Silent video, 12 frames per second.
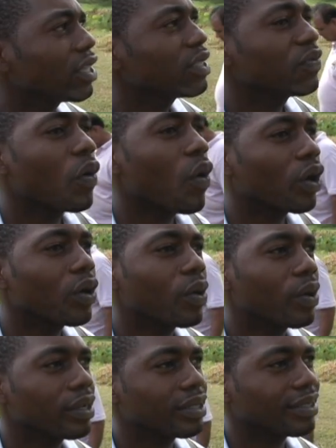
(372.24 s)
just
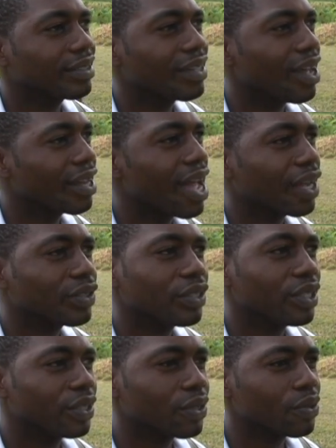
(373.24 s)
folklore. It's not
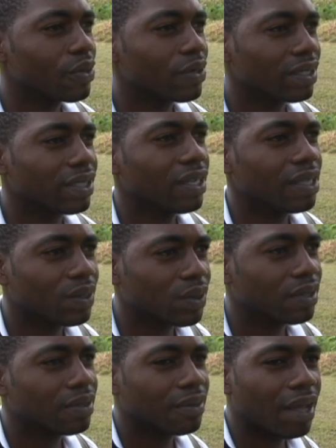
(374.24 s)
actually true. It's just
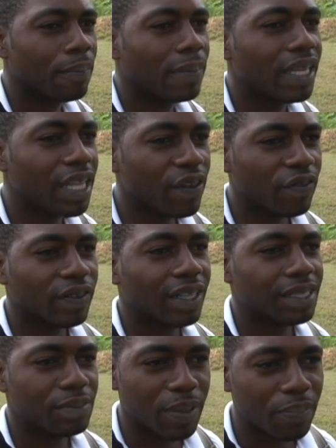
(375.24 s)
a belief that
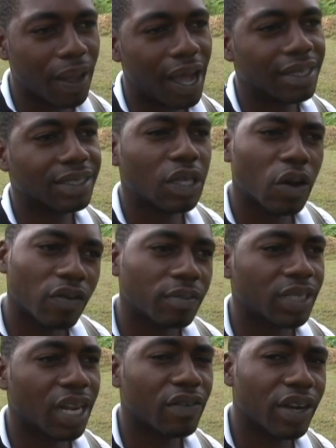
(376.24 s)
has been passed down from
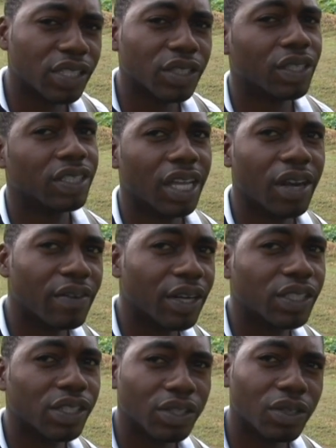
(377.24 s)
generation to
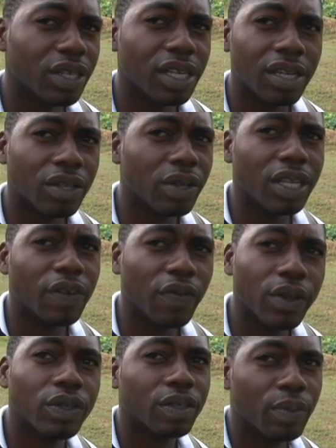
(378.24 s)
generation. So no need for
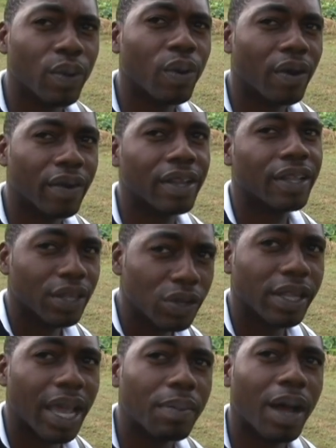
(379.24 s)
you to be worried.
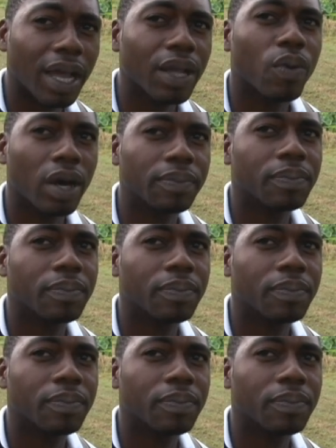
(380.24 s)
You'll get back in one